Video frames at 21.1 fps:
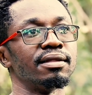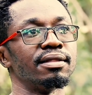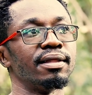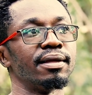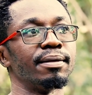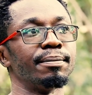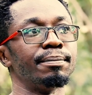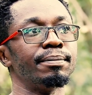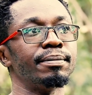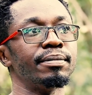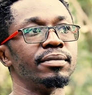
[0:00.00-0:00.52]

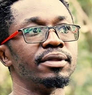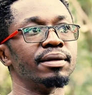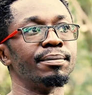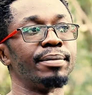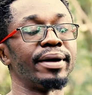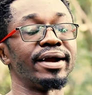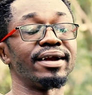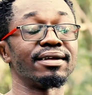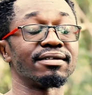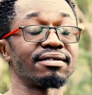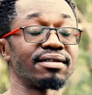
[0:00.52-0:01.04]
the
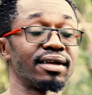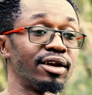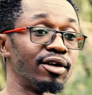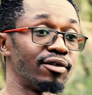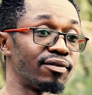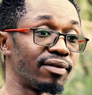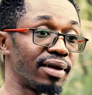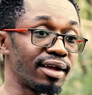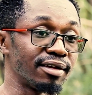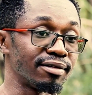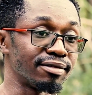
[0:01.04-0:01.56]
brighter side
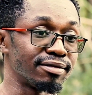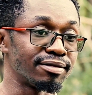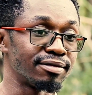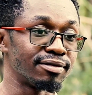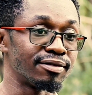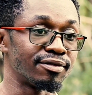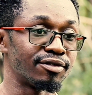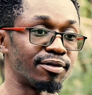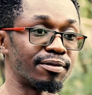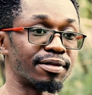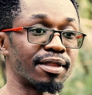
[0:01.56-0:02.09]
of life.
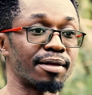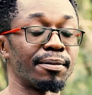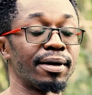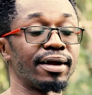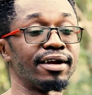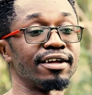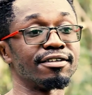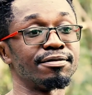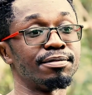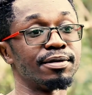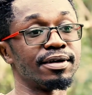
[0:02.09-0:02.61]
From the
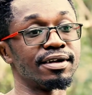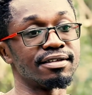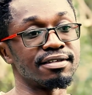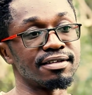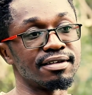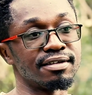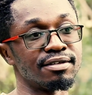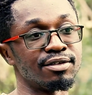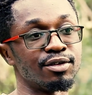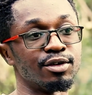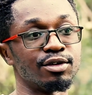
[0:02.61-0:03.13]
bad
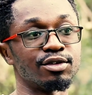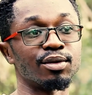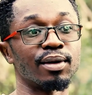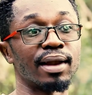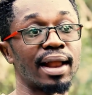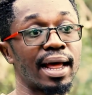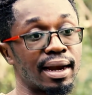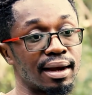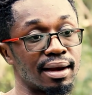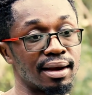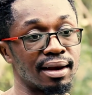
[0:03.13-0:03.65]
experiences you also
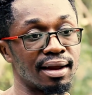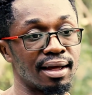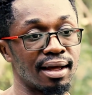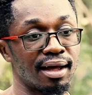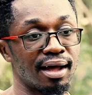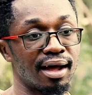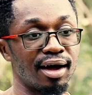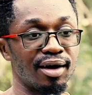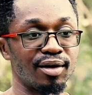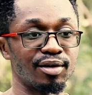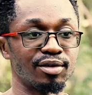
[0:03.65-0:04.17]
learn
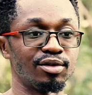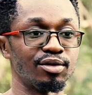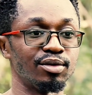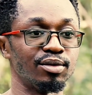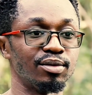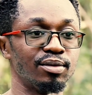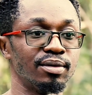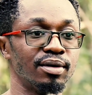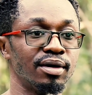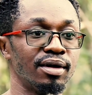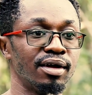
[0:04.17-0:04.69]
how
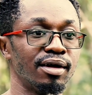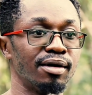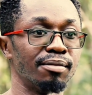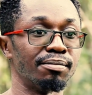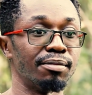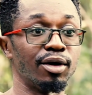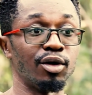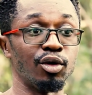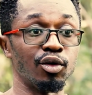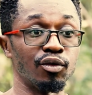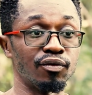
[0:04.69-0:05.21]
to
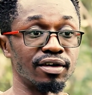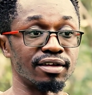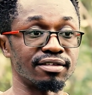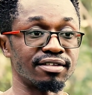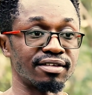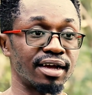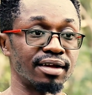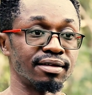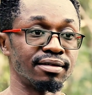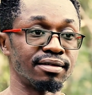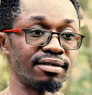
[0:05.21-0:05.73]
maneuver
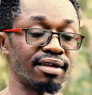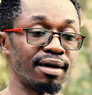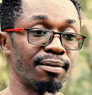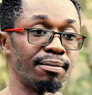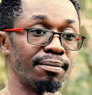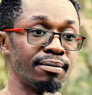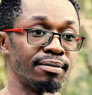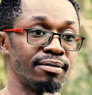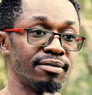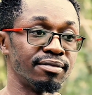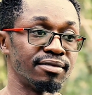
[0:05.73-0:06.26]

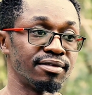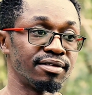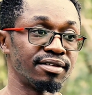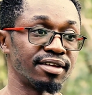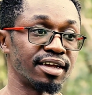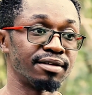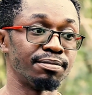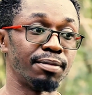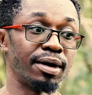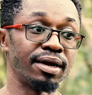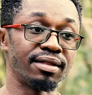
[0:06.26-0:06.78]

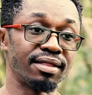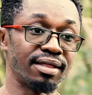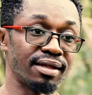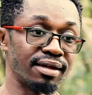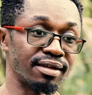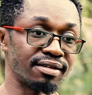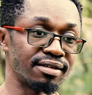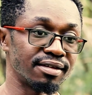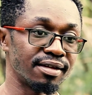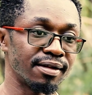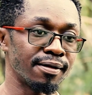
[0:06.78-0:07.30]
such bad
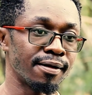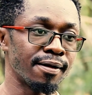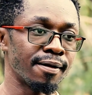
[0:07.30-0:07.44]
things.